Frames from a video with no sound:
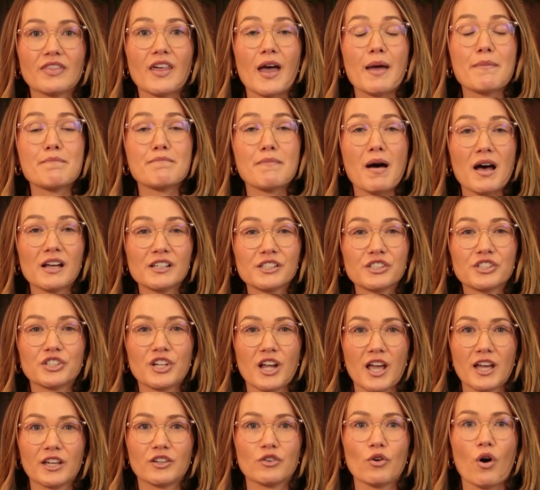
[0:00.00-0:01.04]
they must
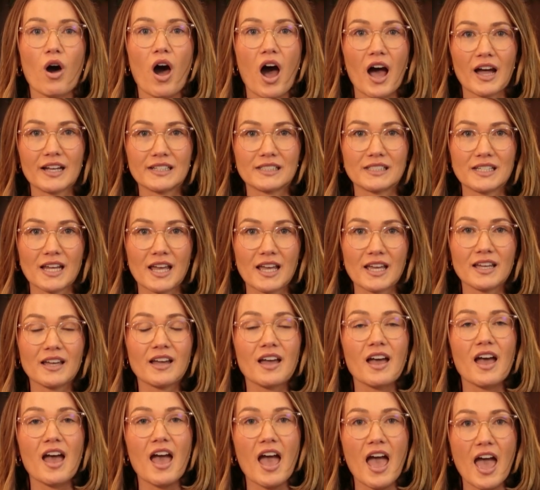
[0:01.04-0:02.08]
check your ID
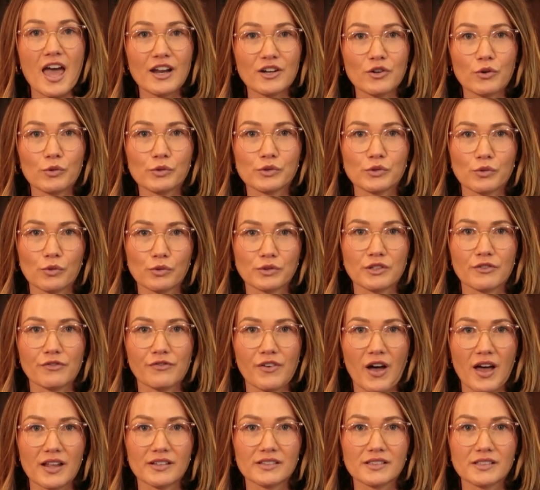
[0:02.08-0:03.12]
and your source of
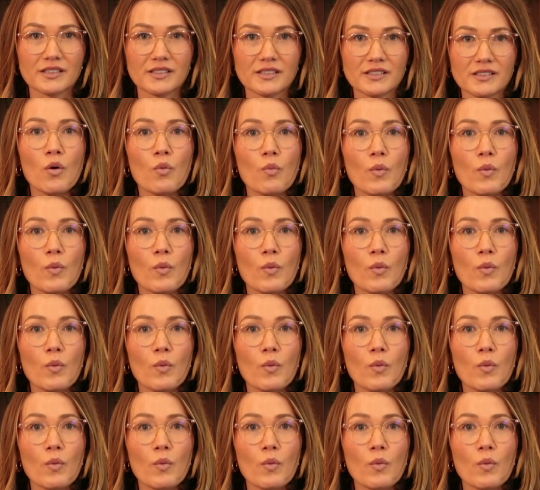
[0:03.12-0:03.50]
funds.